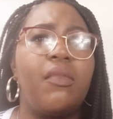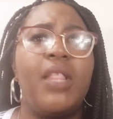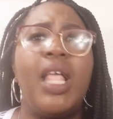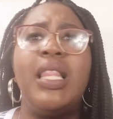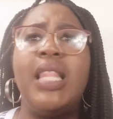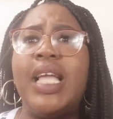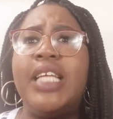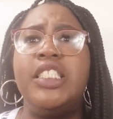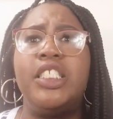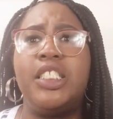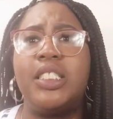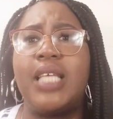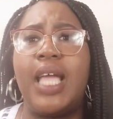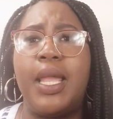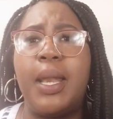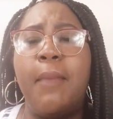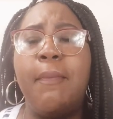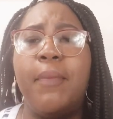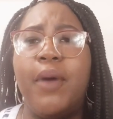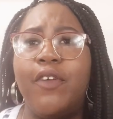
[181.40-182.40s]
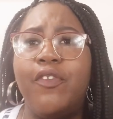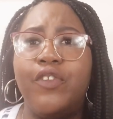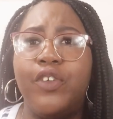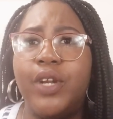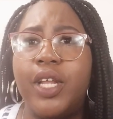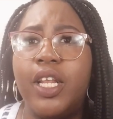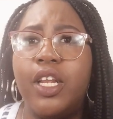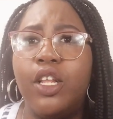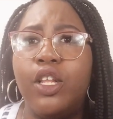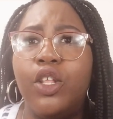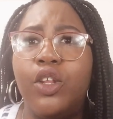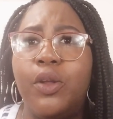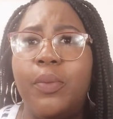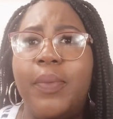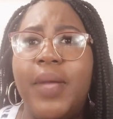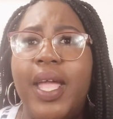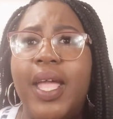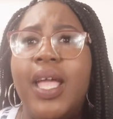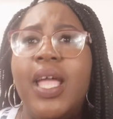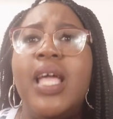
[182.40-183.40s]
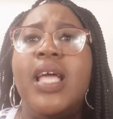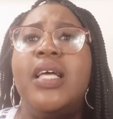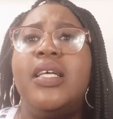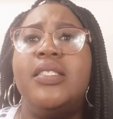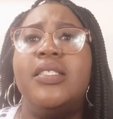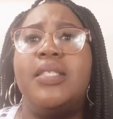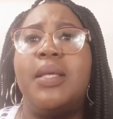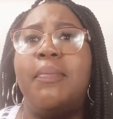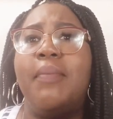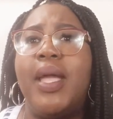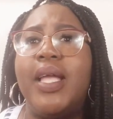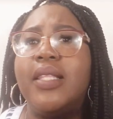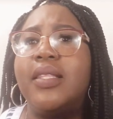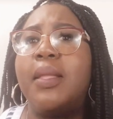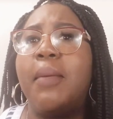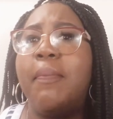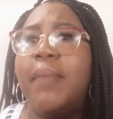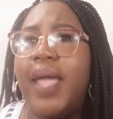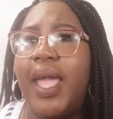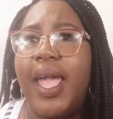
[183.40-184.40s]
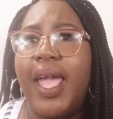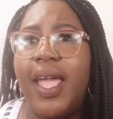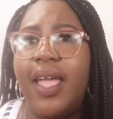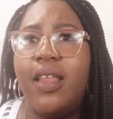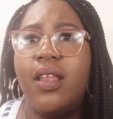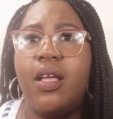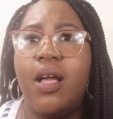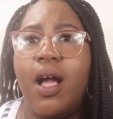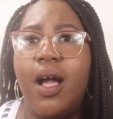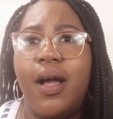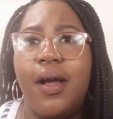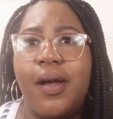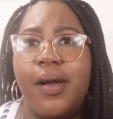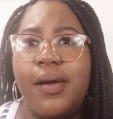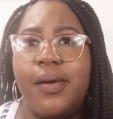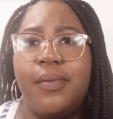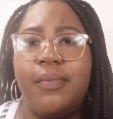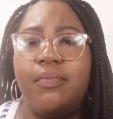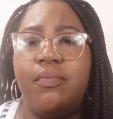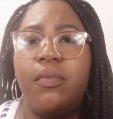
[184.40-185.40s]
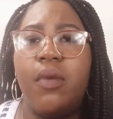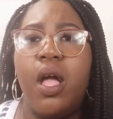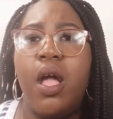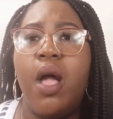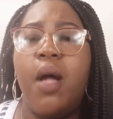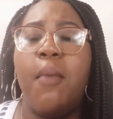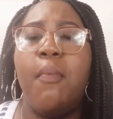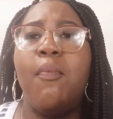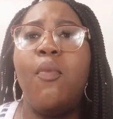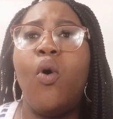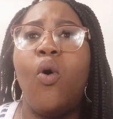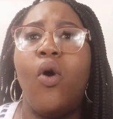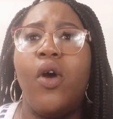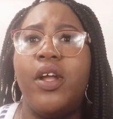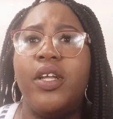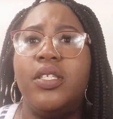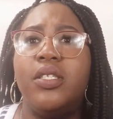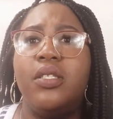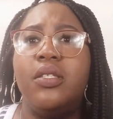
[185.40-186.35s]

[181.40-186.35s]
like just kind of buffered it a little bit to make the bed more